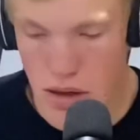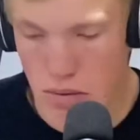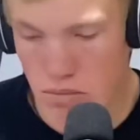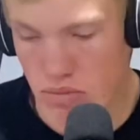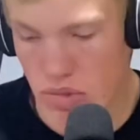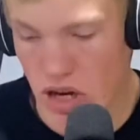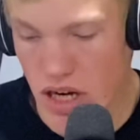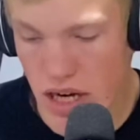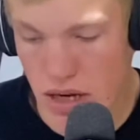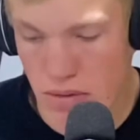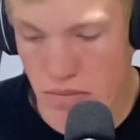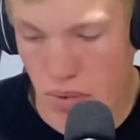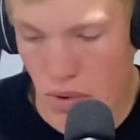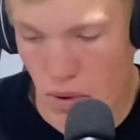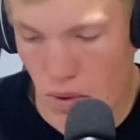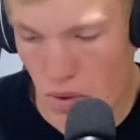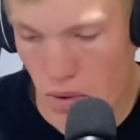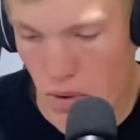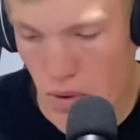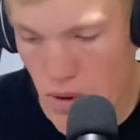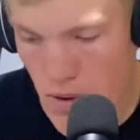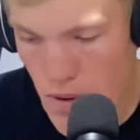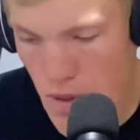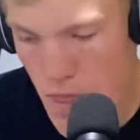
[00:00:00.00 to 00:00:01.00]
Brennan
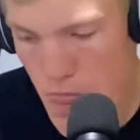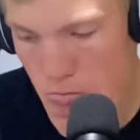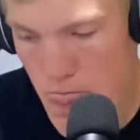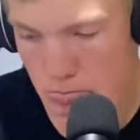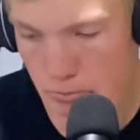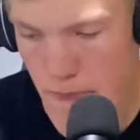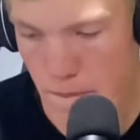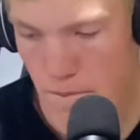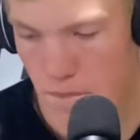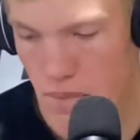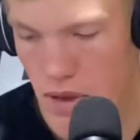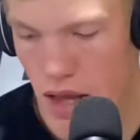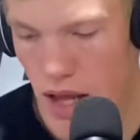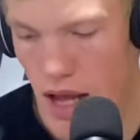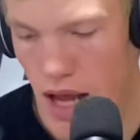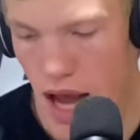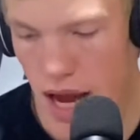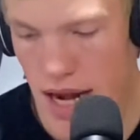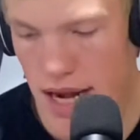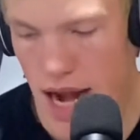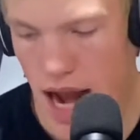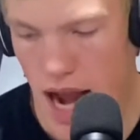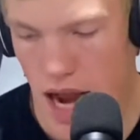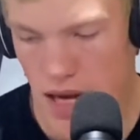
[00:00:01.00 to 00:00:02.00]
Poole
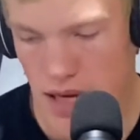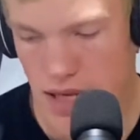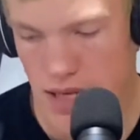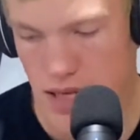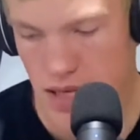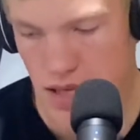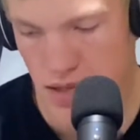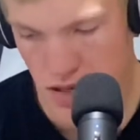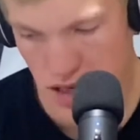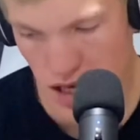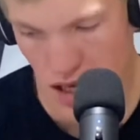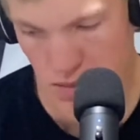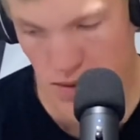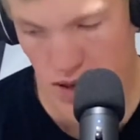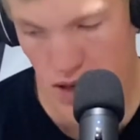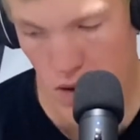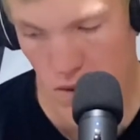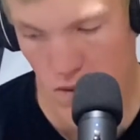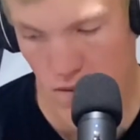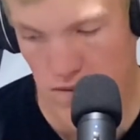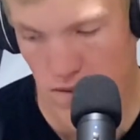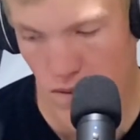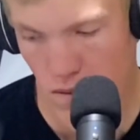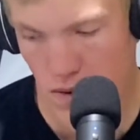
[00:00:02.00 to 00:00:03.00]
announced he'll be
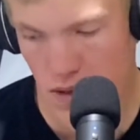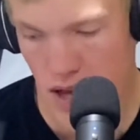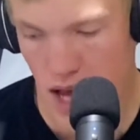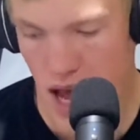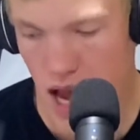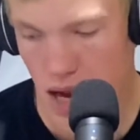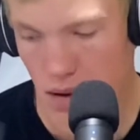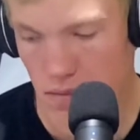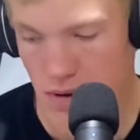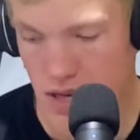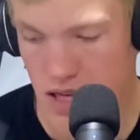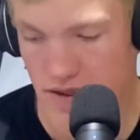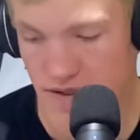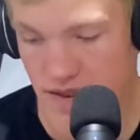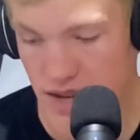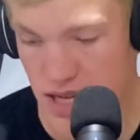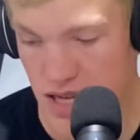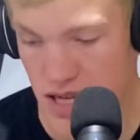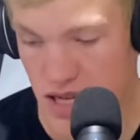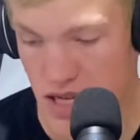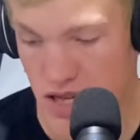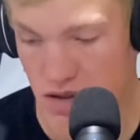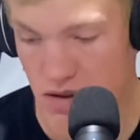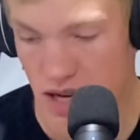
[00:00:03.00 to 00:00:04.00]
going full time with Xfinity
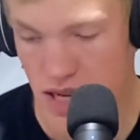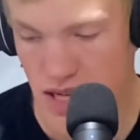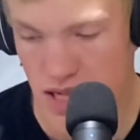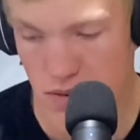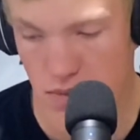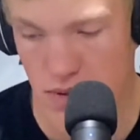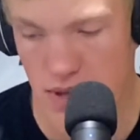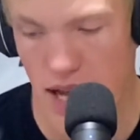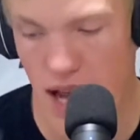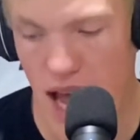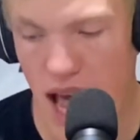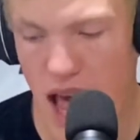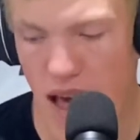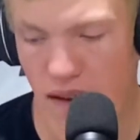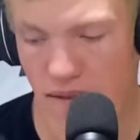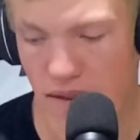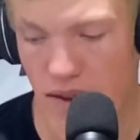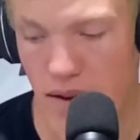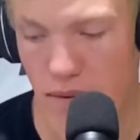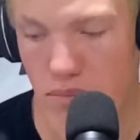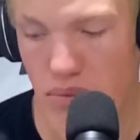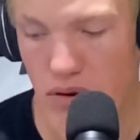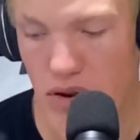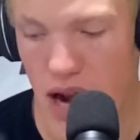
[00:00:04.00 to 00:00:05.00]
Series Racing with
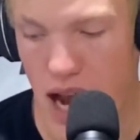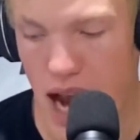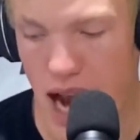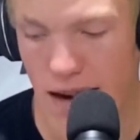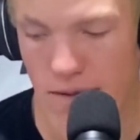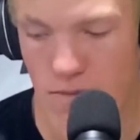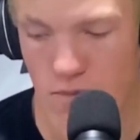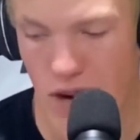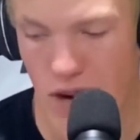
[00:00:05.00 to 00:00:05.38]
Alpha Prime